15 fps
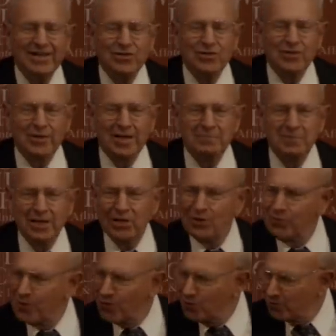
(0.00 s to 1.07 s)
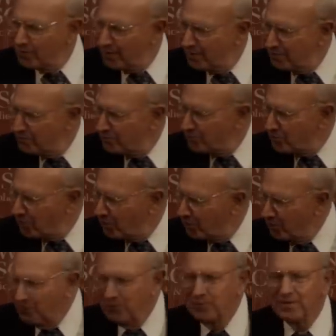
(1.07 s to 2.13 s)
So let me go over them for
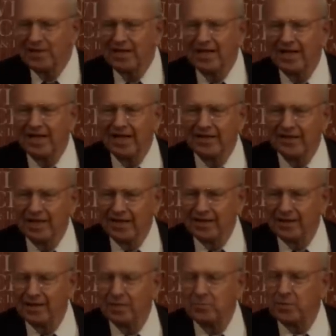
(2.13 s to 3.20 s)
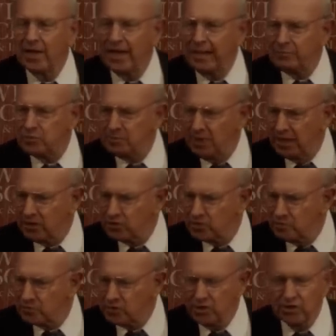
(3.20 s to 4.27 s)
you and then perhaps make
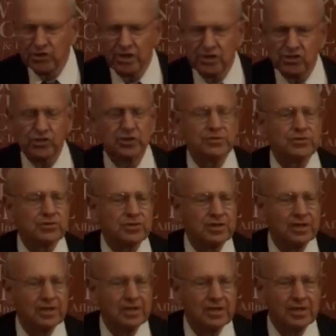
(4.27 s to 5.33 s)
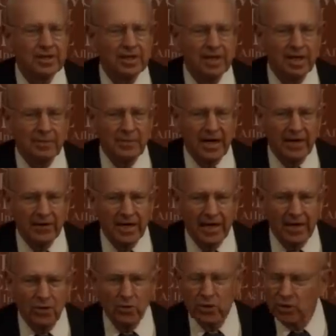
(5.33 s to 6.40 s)
some suggestions about
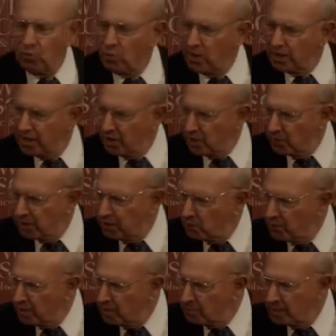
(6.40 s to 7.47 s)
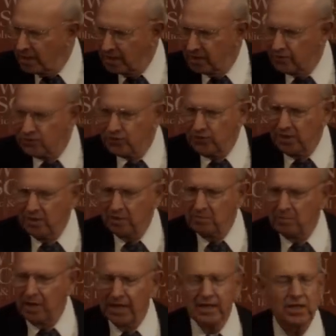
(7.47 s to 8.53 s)
how, in the one area where
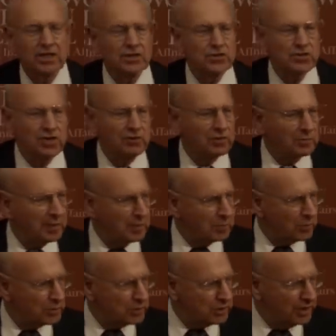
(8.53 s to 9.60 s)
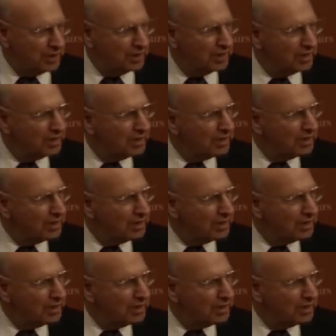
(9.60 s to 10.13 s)
policy might conceivably proceed,